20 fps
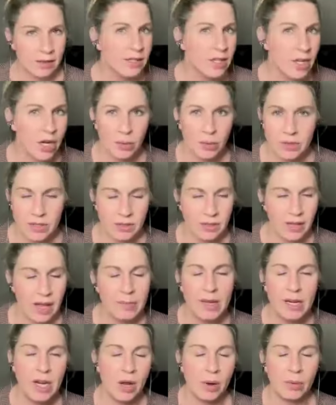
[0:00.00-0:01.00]

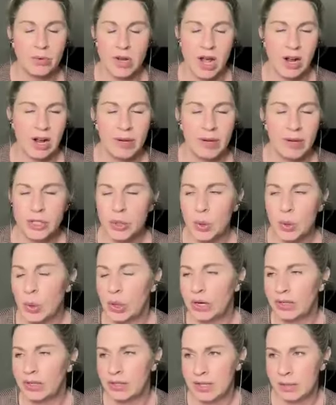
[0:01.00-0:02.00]
let me know, knock on my
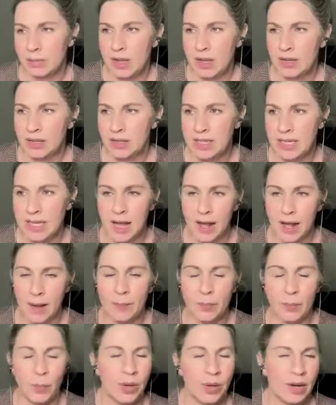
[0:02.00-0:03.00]
door, send me a
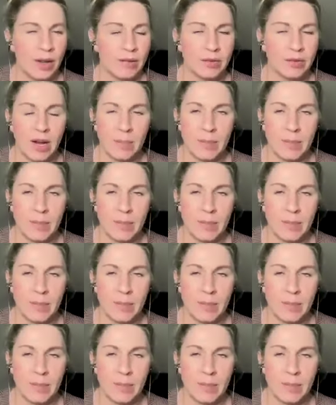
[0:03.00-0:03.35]
DM, whatever.